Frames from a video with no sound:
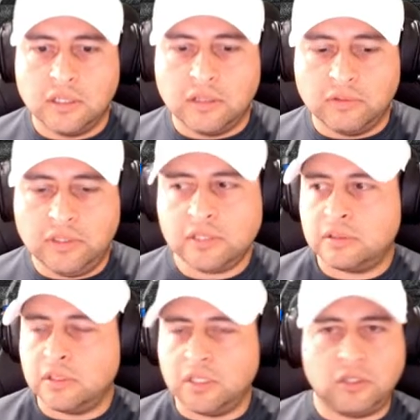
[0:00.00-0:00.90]

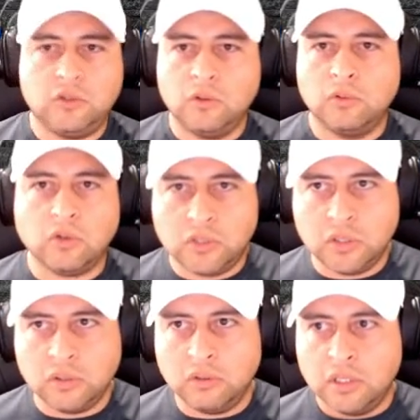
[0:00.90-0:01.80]
The Duo
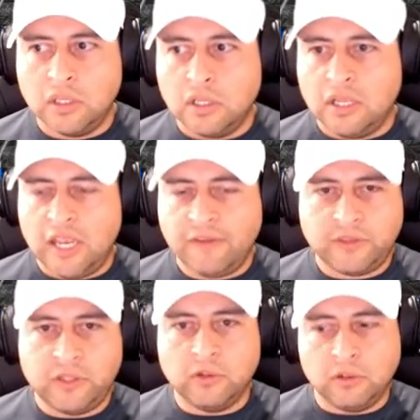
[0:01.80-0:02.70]
2,
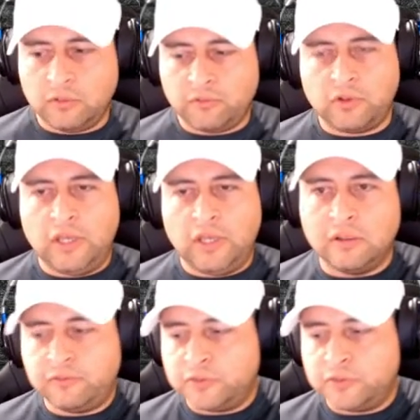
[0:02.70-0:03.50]
if the